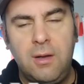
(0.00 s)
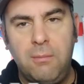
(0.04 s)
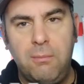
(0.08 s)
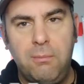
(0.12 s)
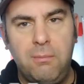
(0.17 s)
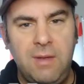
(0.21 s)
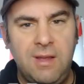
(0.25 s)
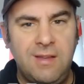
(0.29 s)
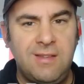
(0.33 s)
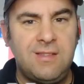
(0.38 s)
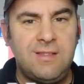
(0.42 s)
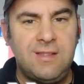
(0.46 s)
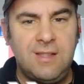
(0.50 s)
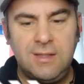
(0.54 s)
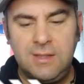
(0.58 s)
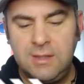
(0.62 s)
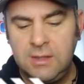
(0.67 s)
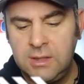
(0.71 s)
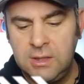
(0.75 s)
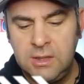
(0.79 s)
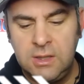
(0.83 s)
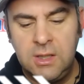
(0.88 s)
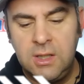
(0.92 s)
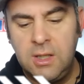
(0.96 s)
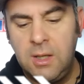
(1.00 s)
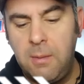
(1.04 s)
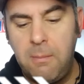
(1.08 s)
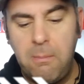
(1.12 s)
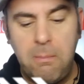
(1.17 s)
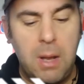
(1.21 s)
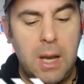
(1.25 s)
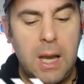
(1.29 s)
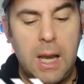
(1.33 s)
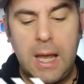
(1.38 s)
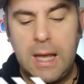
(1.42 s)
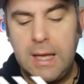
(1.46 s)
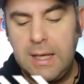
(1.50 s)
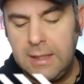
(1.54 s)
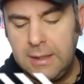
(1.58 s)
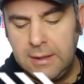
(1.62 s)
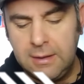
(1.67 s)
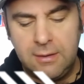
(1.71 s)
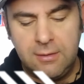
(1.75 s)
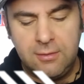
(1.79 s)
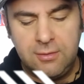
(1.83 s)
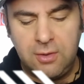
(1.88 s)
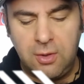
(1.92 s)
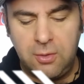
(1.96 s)
missing player,
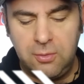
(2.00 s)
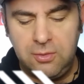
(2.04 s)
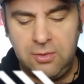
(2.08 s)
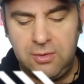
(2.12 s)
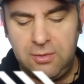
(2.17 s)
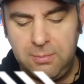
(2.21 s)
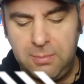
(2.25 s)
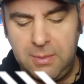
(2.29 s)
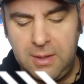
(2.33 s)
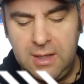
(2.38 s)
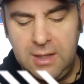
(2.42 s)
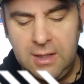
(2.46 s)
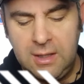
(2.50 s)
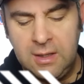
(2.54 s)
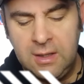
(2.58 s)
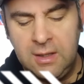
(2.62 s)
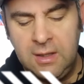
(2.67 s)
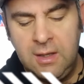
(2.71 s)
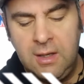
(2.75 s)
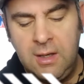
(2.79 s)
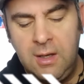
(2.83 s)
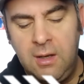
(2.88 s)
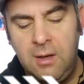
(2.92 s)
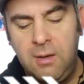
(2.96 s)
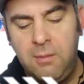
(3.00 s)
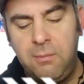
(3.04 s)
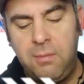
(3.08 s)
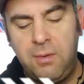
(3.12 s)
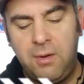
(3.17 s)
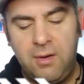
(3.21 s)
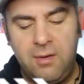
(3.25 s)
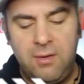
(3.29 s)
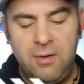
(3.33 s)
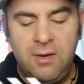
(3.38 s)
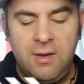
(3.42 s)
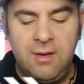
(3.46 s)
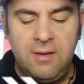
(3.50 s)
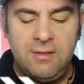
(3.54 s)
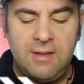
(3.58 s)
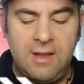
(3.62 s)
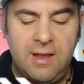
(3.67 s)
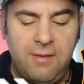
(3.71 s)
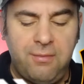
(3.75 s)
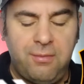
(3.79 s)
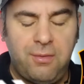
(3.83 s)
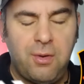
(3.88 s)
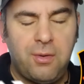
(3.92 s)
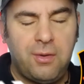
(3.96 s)
so to speak. But
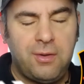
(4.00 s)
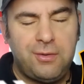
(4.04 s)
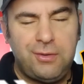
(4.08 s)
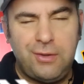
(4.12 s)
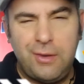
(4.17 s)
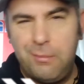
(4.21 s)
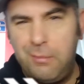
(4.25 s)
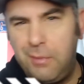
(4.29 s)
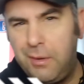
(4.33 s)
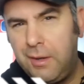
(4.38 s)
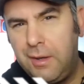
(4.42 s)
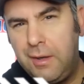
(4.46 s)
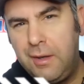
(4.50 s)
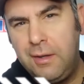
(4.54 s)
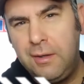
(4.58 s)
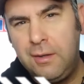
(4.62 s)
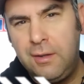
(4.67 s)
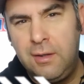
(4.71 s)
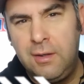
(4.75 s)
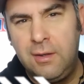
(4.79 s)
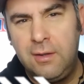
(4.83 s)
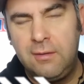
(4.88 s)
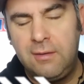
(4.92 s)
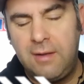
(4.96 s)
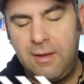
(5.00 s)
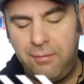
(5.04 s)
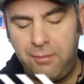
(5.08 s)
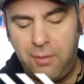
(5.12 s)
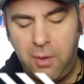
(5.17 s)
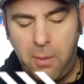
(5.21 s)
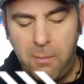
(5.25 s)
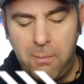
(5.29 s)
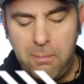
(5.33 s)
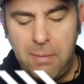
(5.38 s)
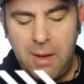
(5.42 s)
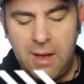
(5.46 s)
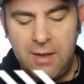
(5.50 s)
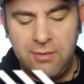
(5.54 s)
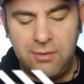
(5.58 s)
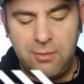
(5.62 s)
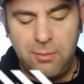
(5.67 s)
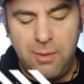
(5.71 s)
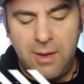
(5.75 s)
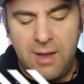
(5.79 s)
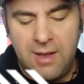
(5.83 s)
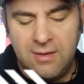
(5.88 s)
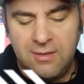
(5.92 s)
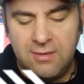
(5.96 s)
they've got the similar. They've got
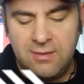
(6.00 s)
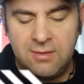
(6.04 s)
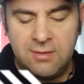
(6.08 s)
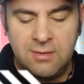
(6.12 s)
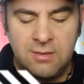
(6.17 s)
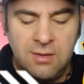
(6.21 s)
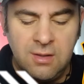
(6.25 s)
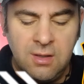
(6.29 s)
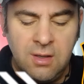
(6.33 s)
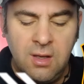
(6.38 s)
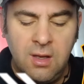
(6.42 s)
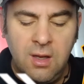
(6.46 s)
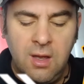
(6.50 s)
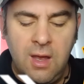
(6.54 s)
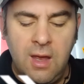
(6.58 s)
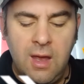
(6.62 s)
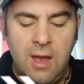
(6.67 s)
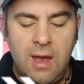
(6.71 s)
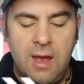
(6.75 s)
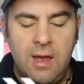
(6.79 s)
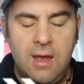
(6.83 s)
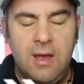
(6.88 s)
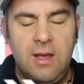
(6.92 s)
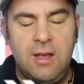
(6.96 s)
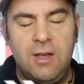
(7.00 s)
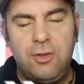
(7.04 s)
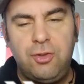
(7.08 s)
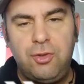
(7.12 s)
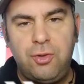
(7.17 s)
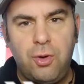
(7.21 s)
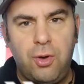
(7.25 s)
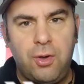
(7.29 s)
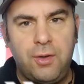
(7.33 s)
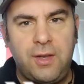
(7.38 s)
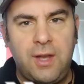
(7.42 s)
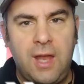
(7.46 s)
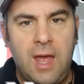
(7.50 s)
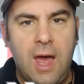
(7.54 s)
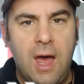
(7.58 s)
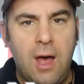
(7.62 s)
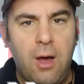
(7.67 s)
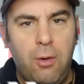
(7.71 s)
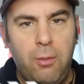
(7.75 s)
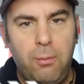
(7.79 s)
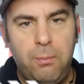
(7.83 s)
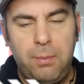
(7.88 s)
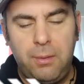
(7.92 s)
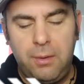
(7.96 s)
Busquets, Jordi
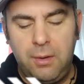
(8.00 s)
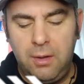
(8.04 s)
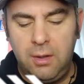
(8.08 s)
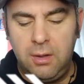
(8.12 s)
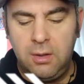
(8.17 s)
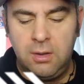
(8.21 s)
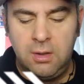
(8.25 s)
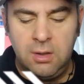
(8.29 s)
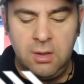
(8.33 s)
Alba,